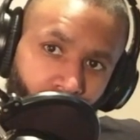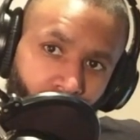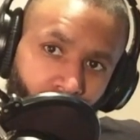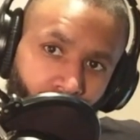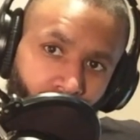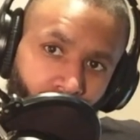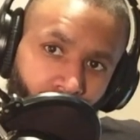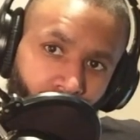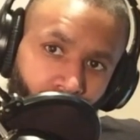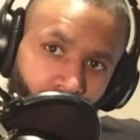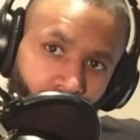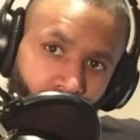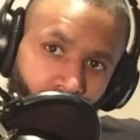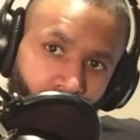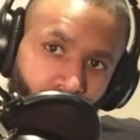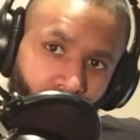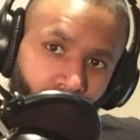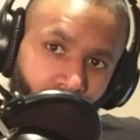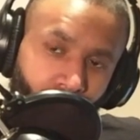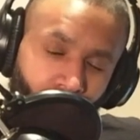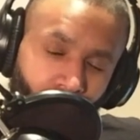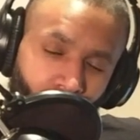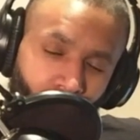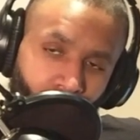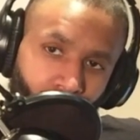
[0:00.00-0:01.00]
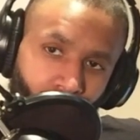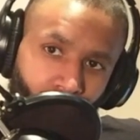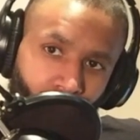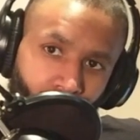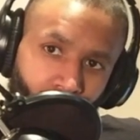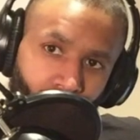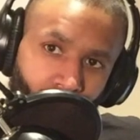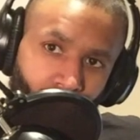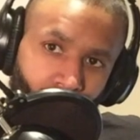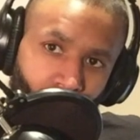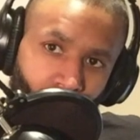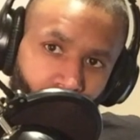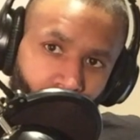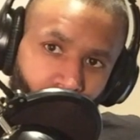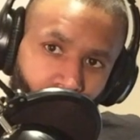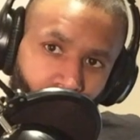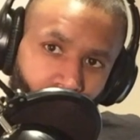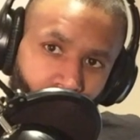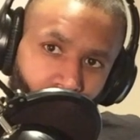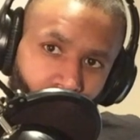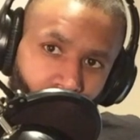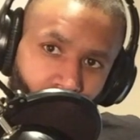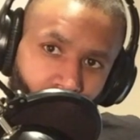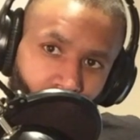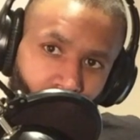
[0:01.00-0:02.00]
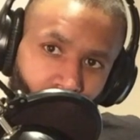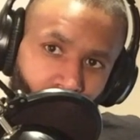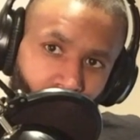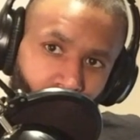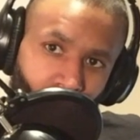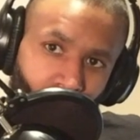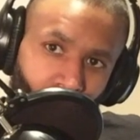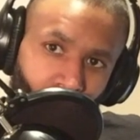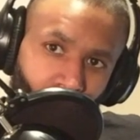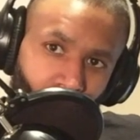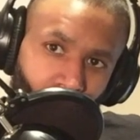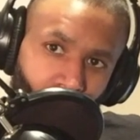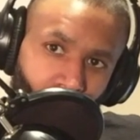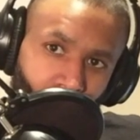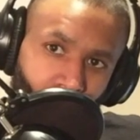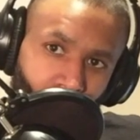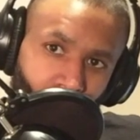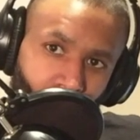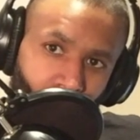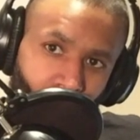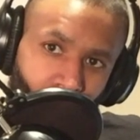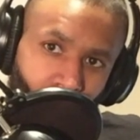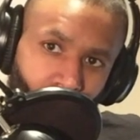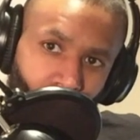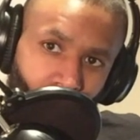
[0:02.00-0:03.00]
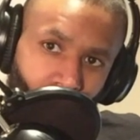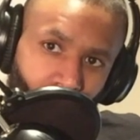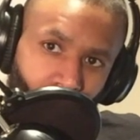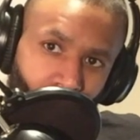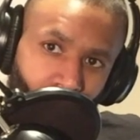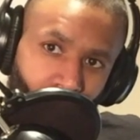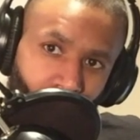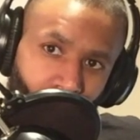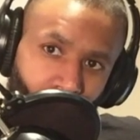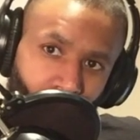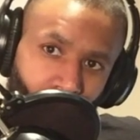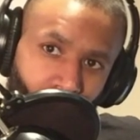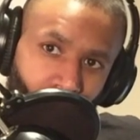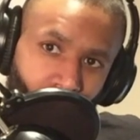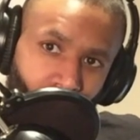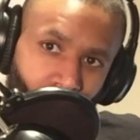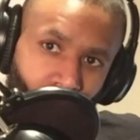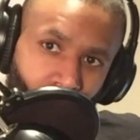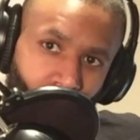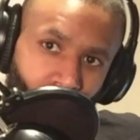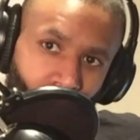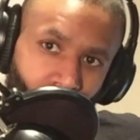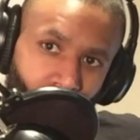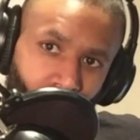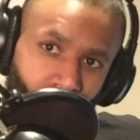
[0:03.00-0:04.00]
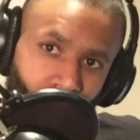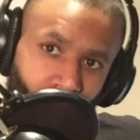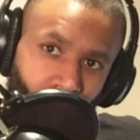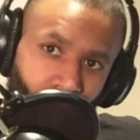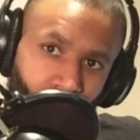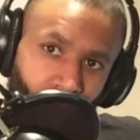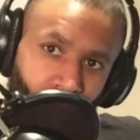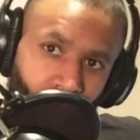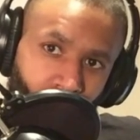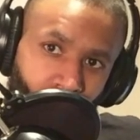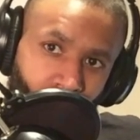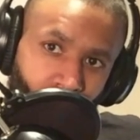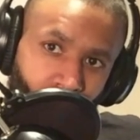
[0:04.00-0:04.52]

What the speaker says: This person isn't speaking.